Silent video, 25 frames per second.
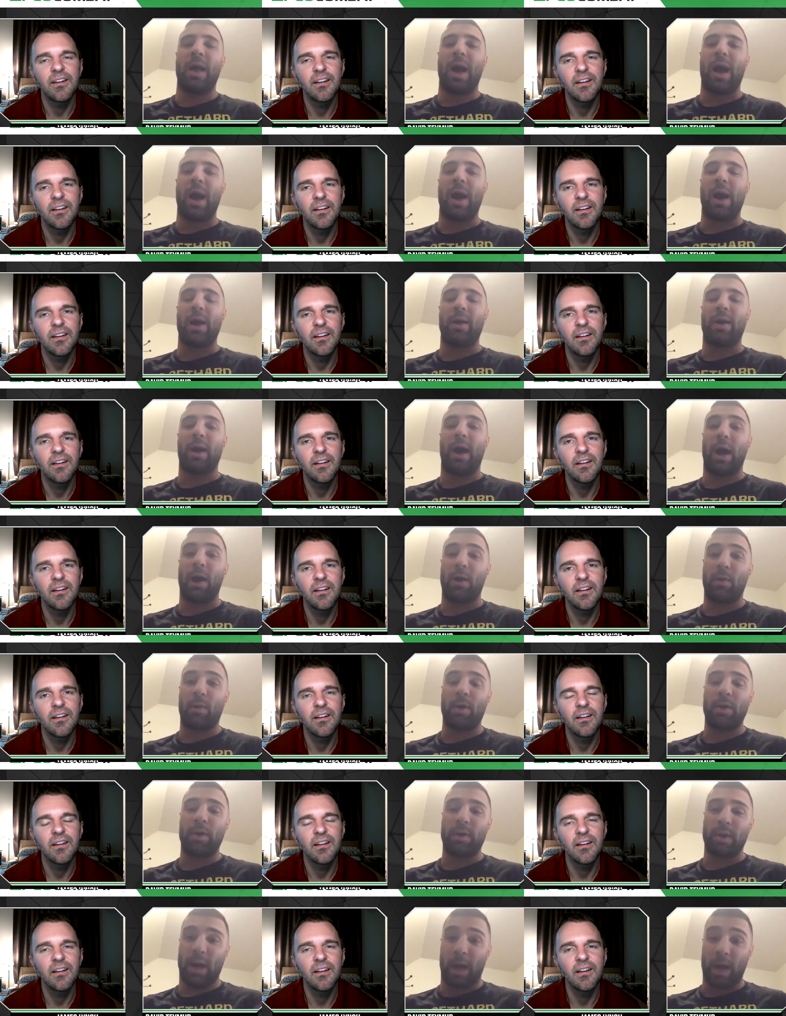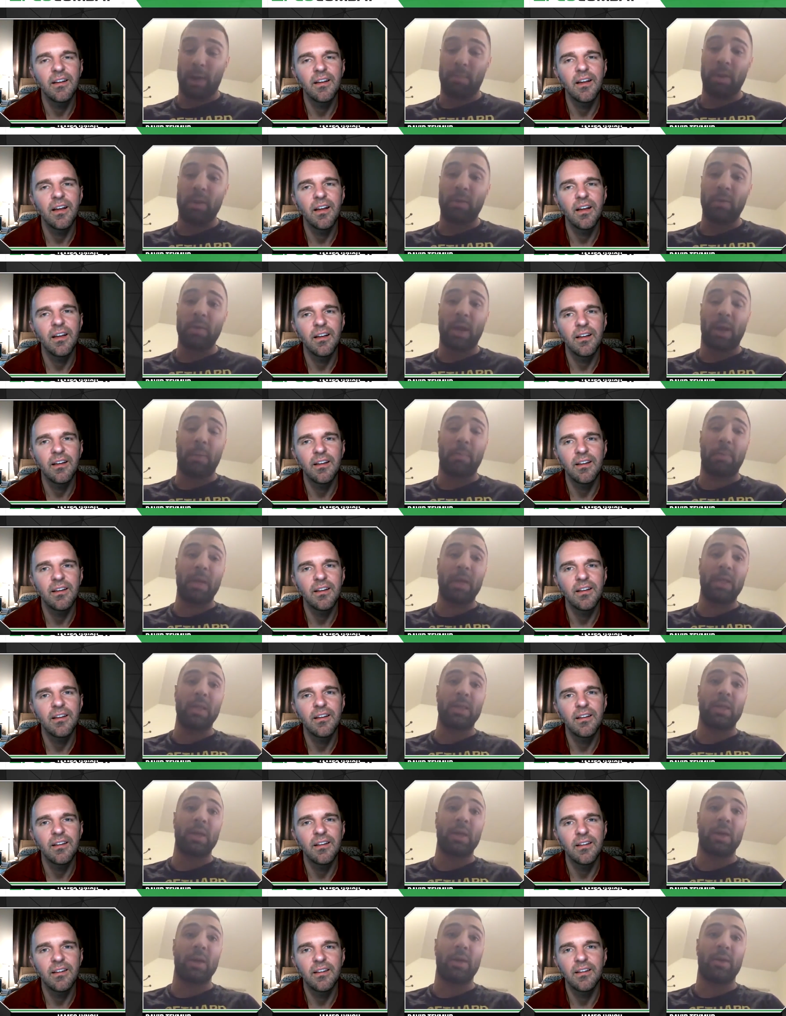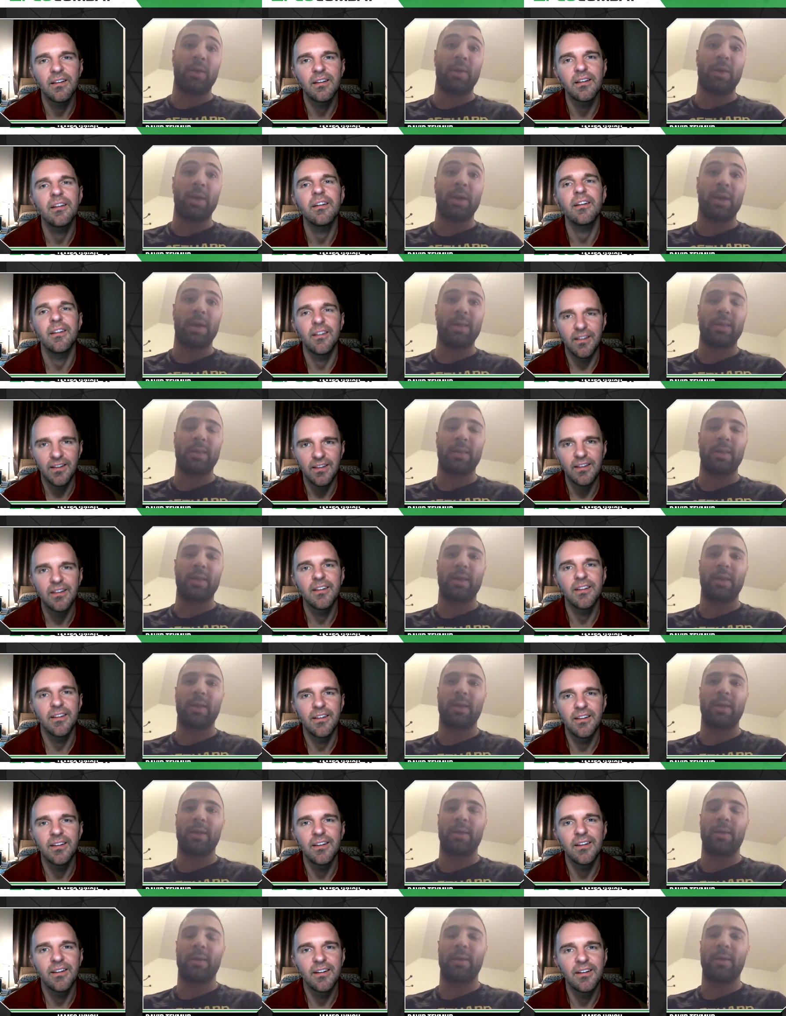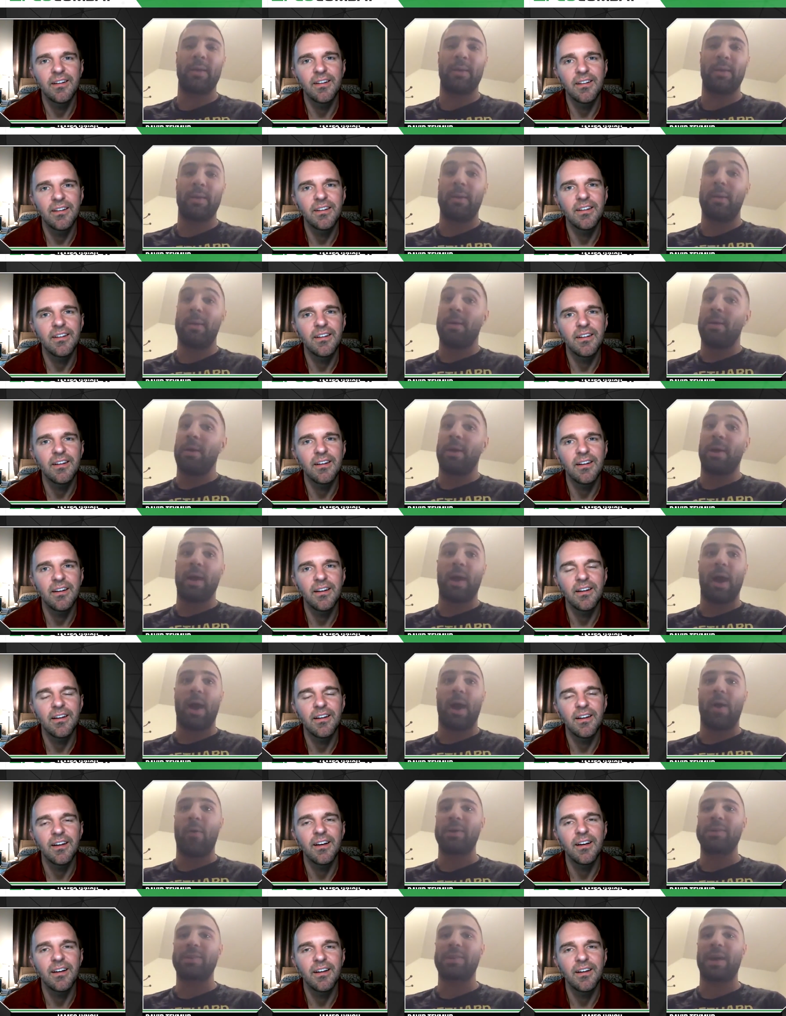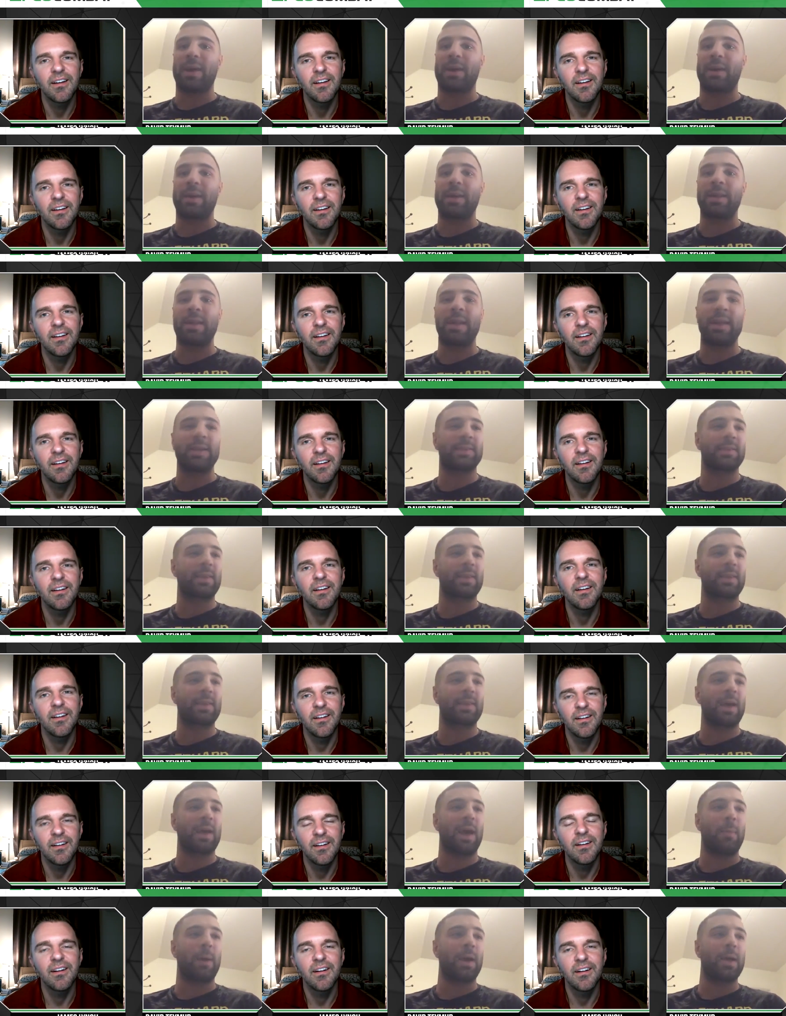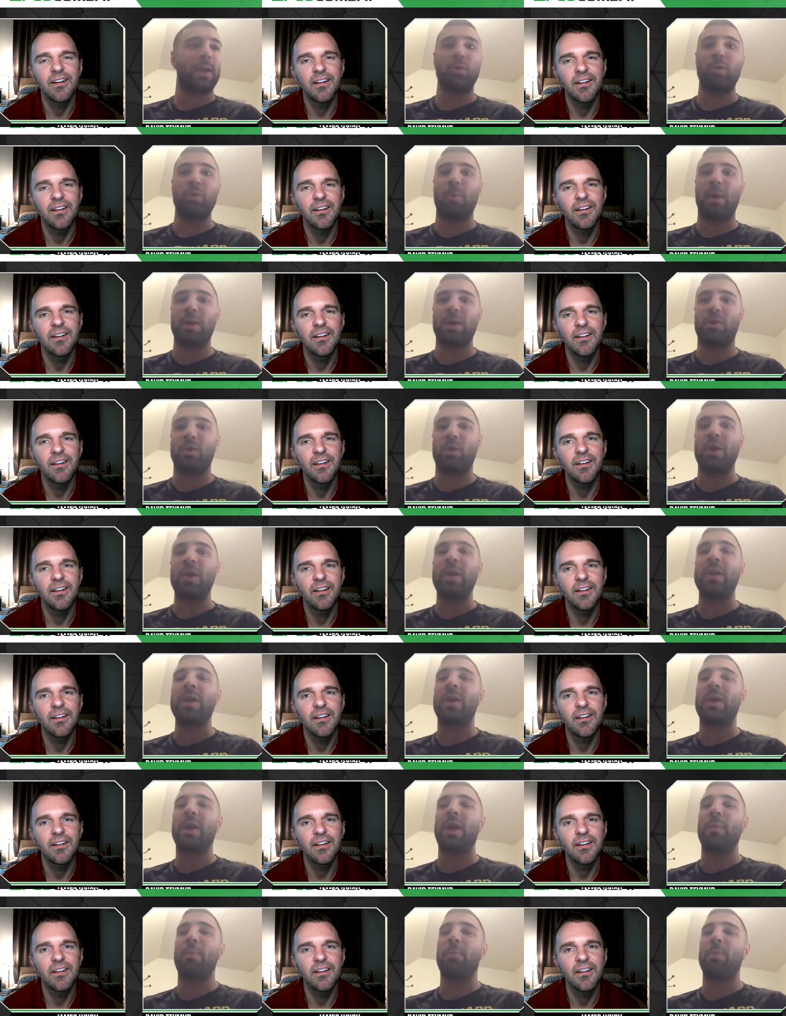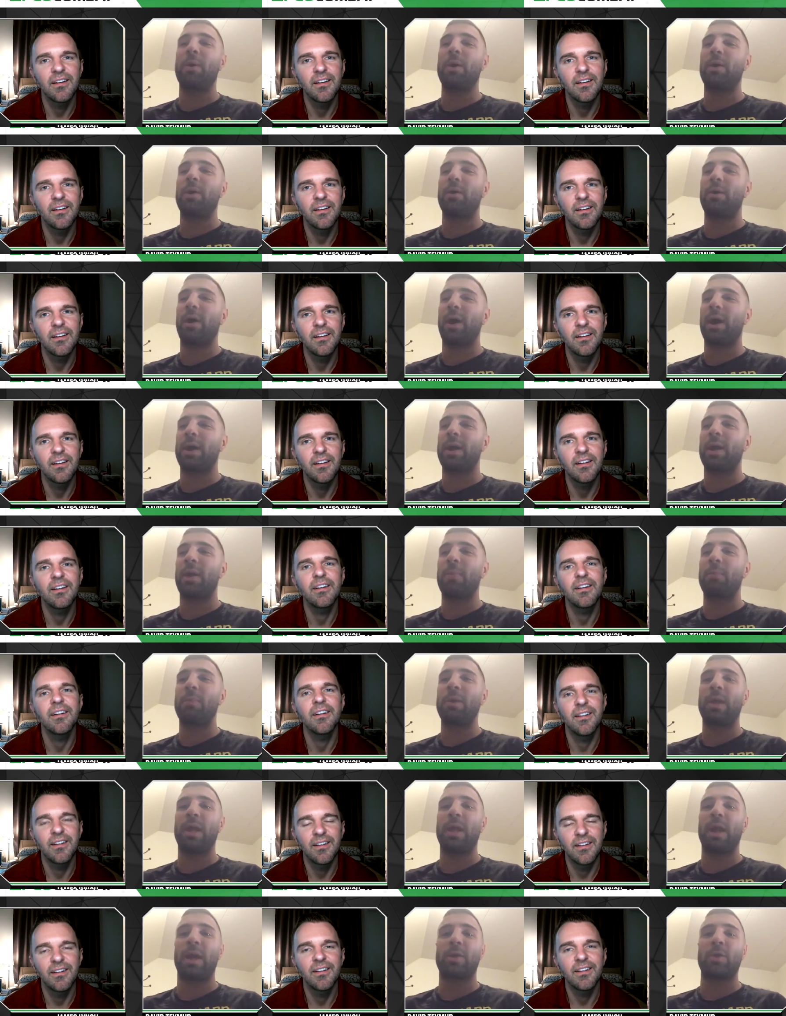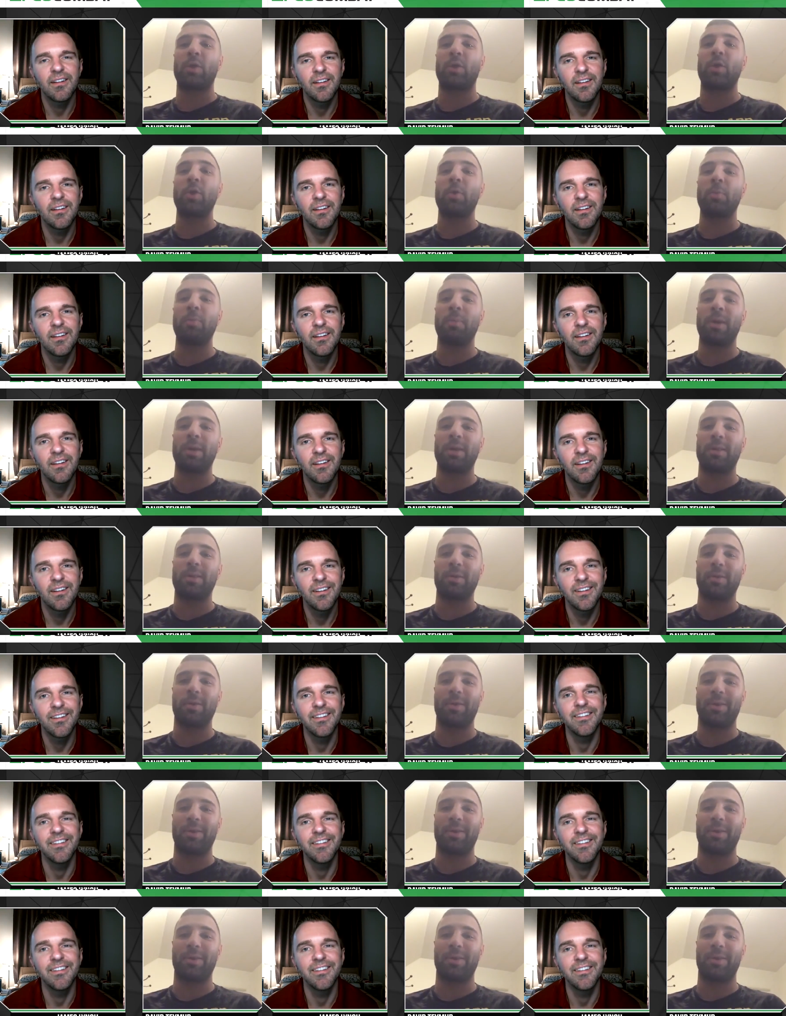Speaker 1: I, I have been I've been there, and uh, yeah, I was like, next time I'm gonna do my training camp here, I'm gonna be like Terminator.